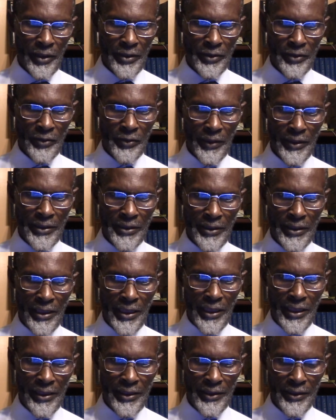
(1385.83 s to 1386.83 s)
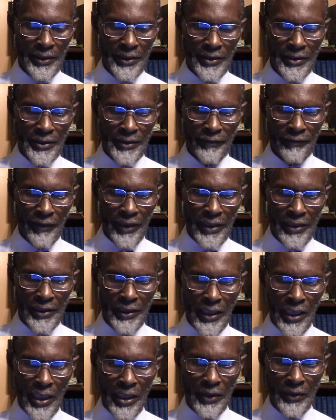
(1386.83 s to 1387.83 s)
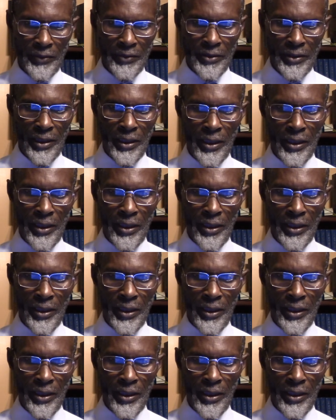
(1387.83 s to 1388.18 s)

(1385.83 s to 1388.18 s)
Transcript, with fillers: and twenty elders fell down